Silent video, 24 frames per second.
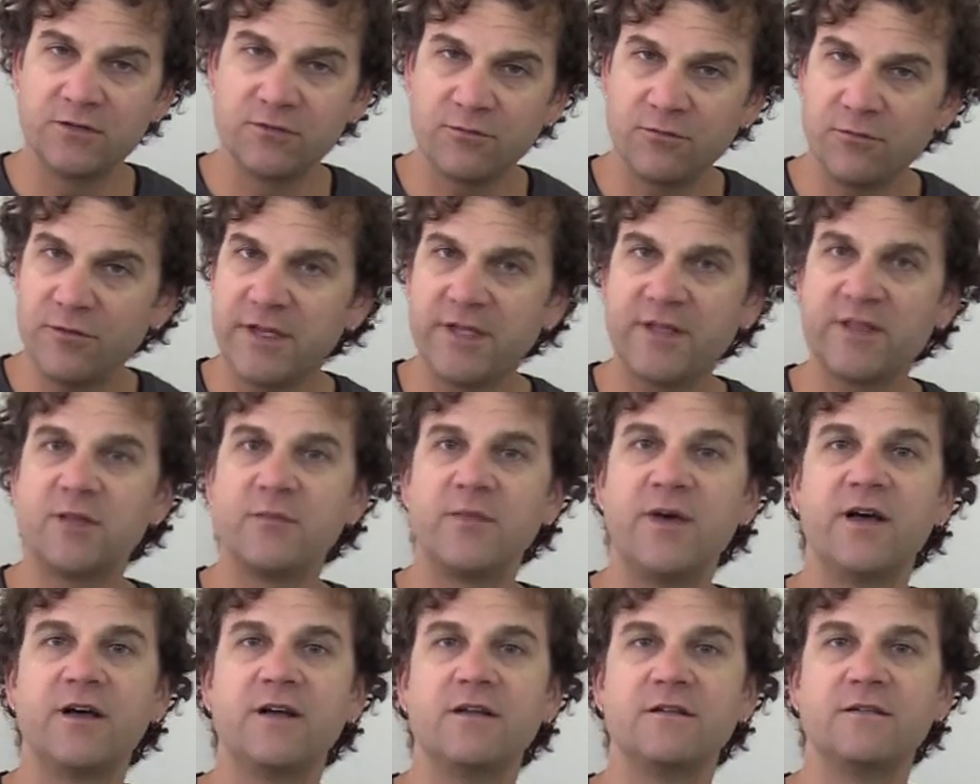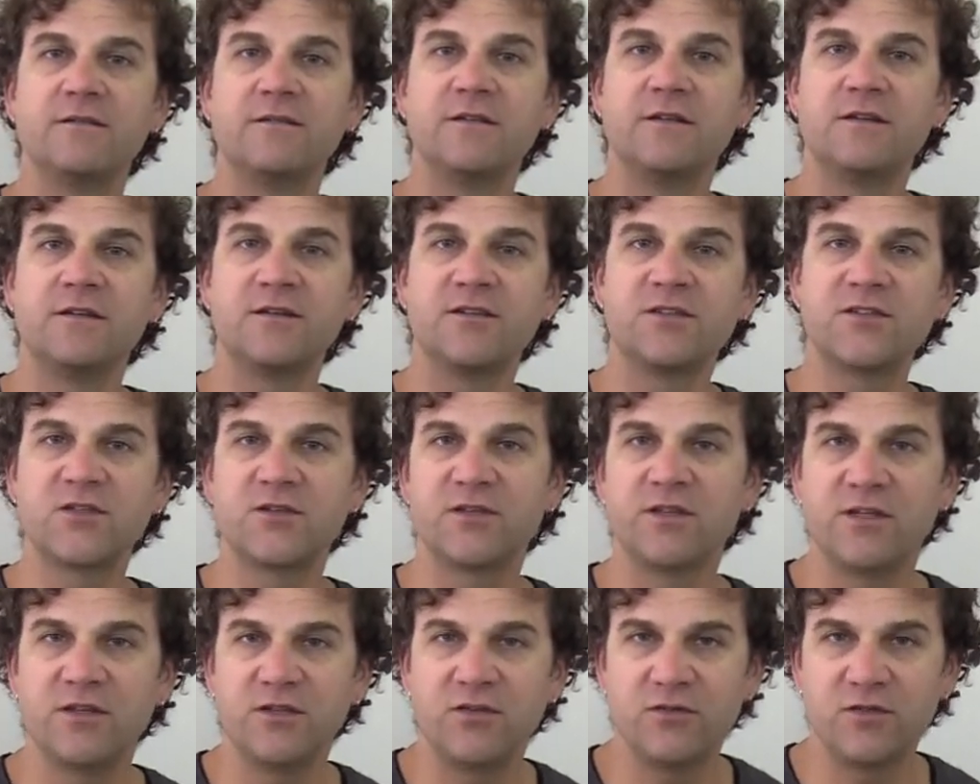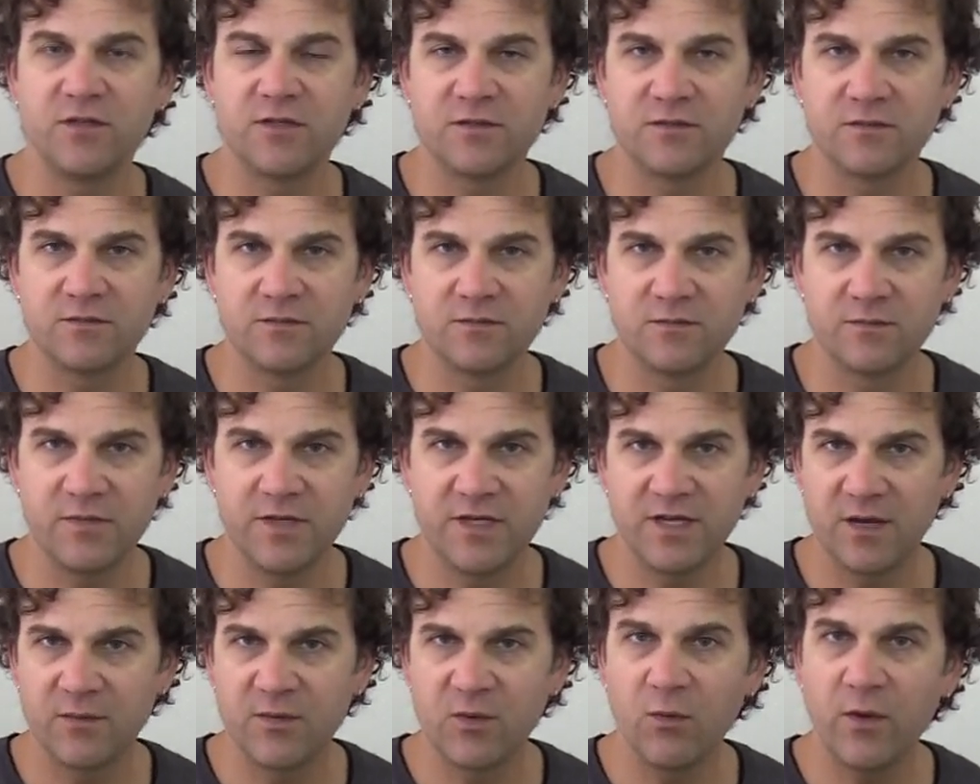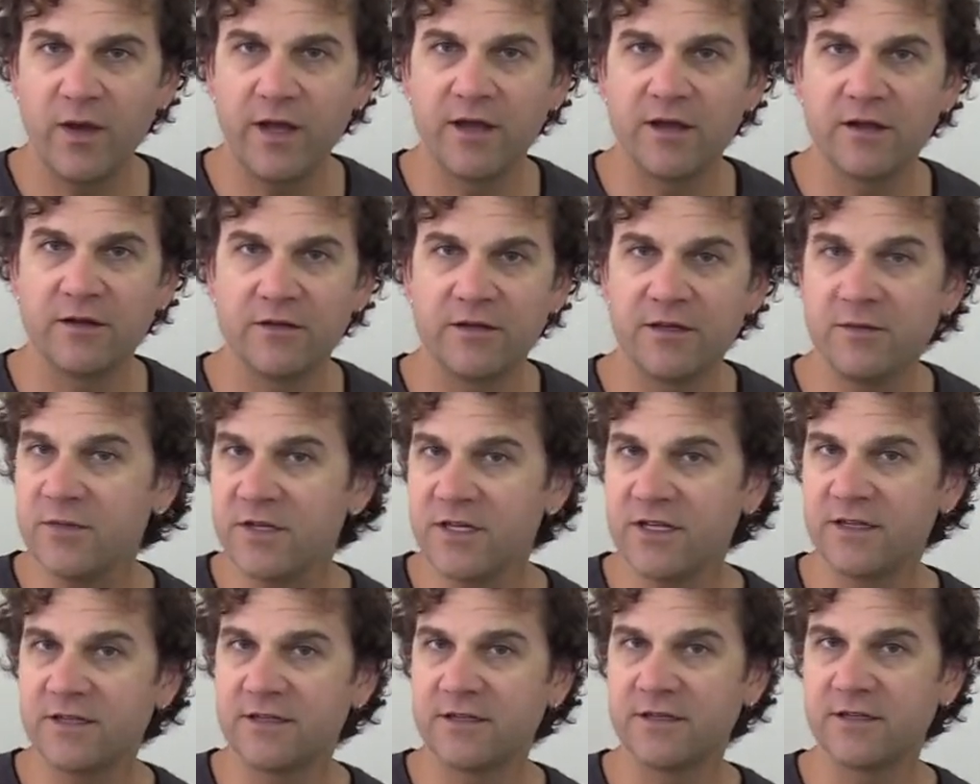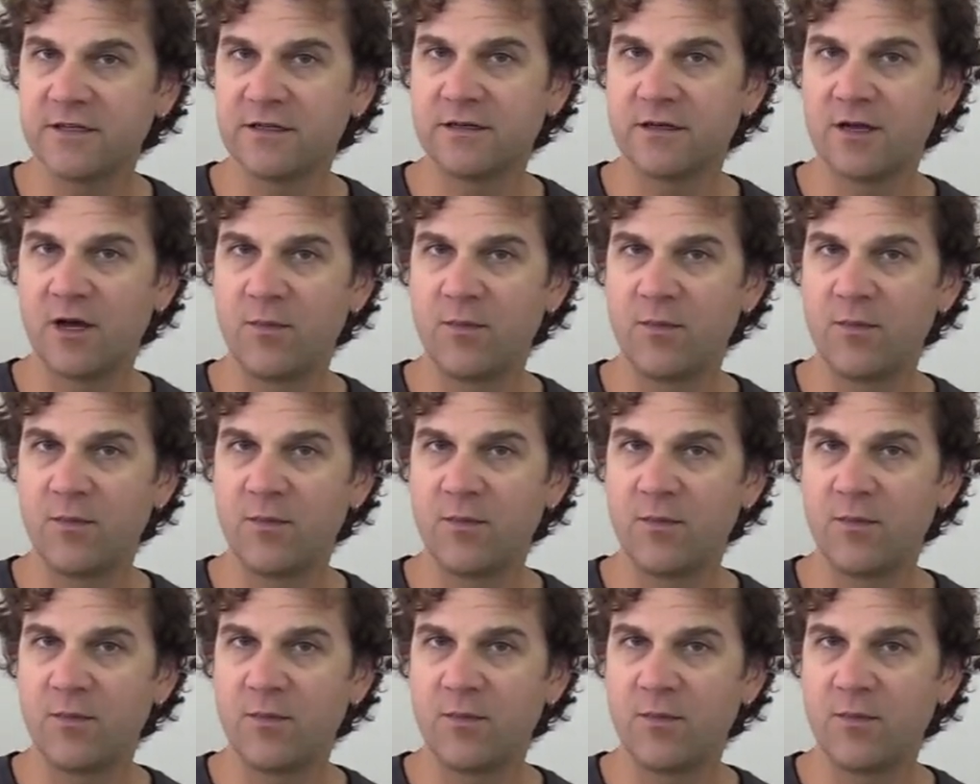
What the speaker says: ring the bell so that you can become aware immediately